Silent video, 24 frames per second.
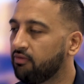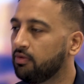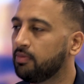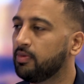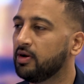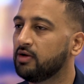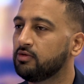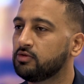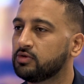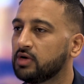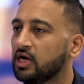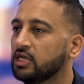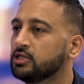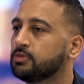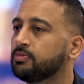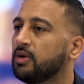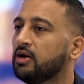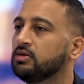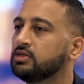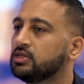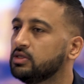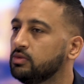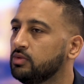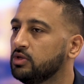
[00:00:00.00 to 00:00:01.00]
a bit of
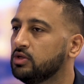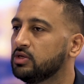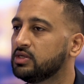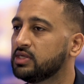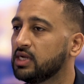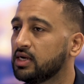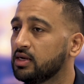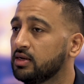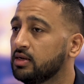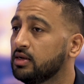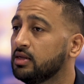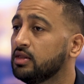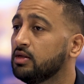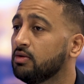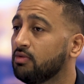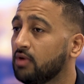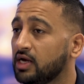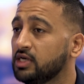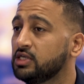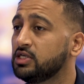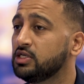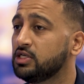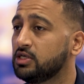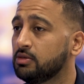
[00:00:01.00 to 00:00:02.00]
transparency with the tenant, the
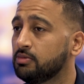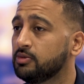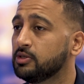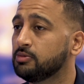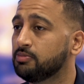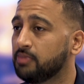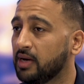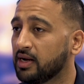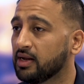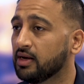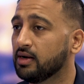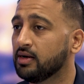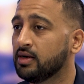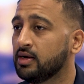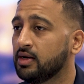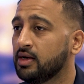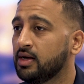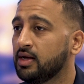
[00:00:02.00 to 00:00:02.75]
relationship is better